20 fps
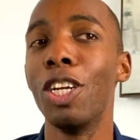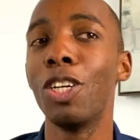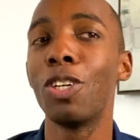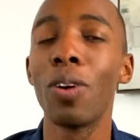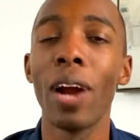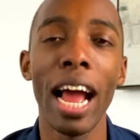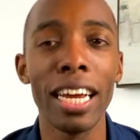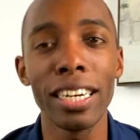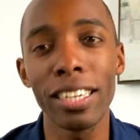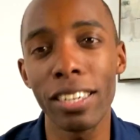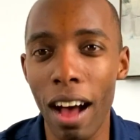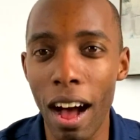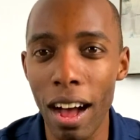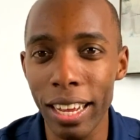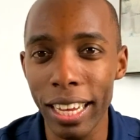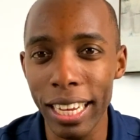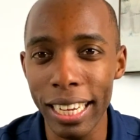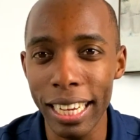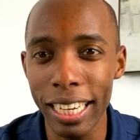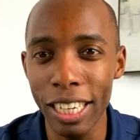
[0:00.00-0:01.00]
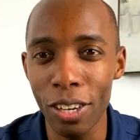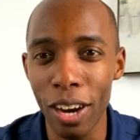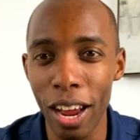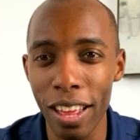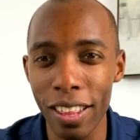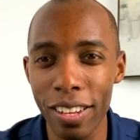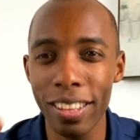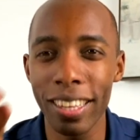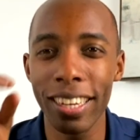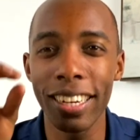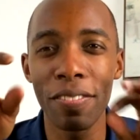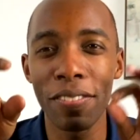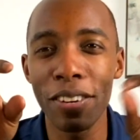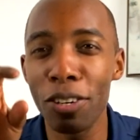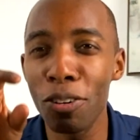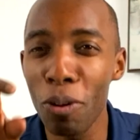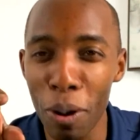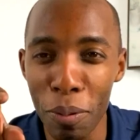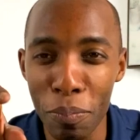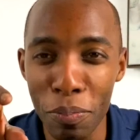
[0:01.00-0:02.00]
trash talking each other, the different
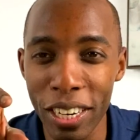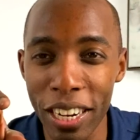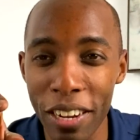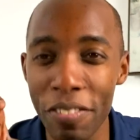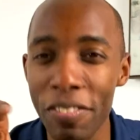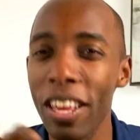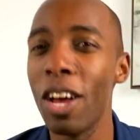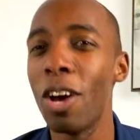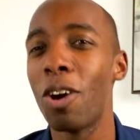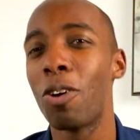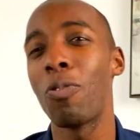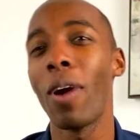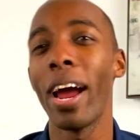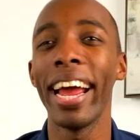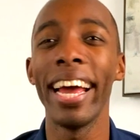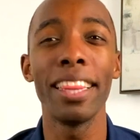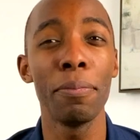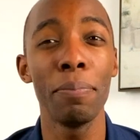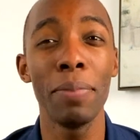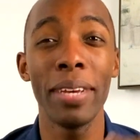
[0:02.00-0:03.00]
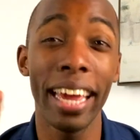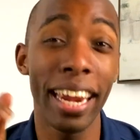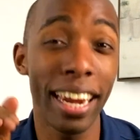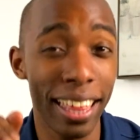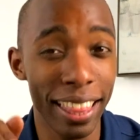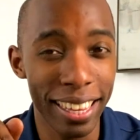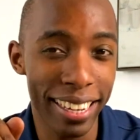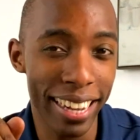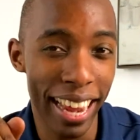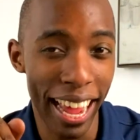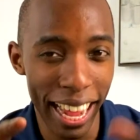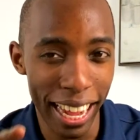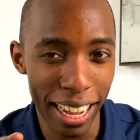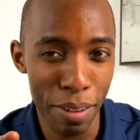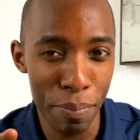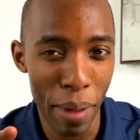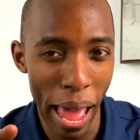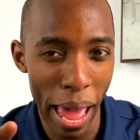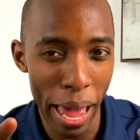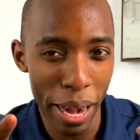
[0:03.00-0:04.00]
dorm chiefs, right at the beginning of the day at
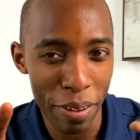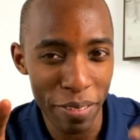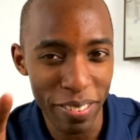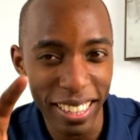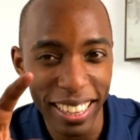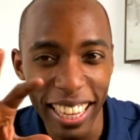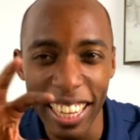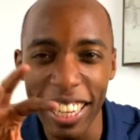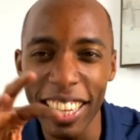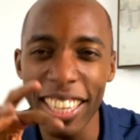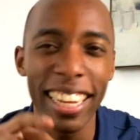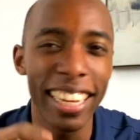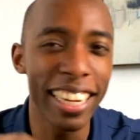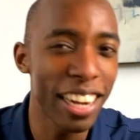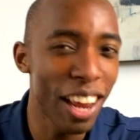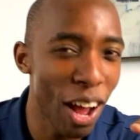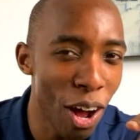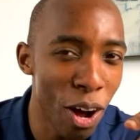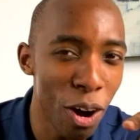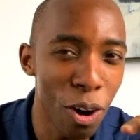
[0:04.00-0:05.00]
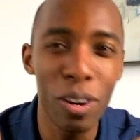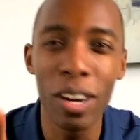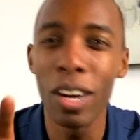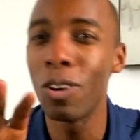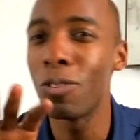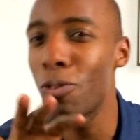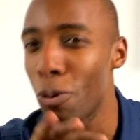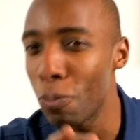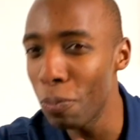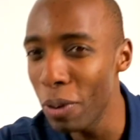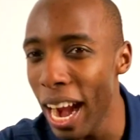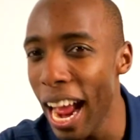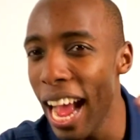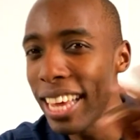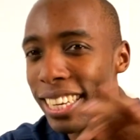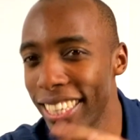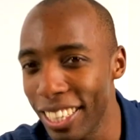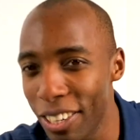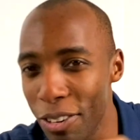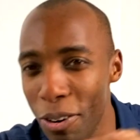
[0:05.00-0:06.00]
combatives. And then because they know, rumor
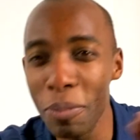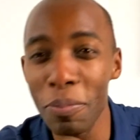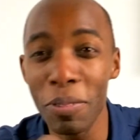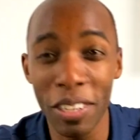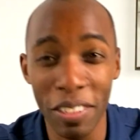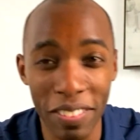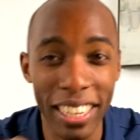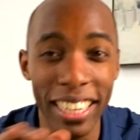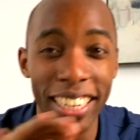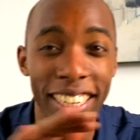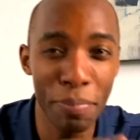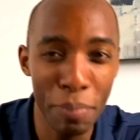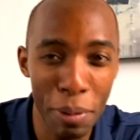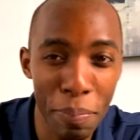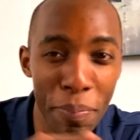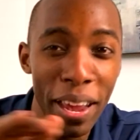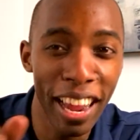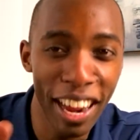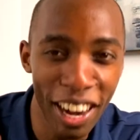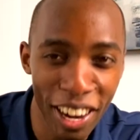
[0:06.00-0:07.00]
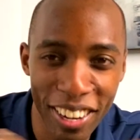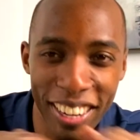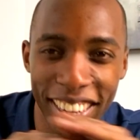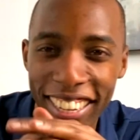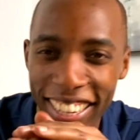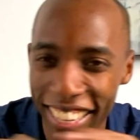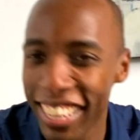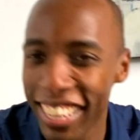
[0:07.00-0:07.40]
has it, dorm chiefs get to be paired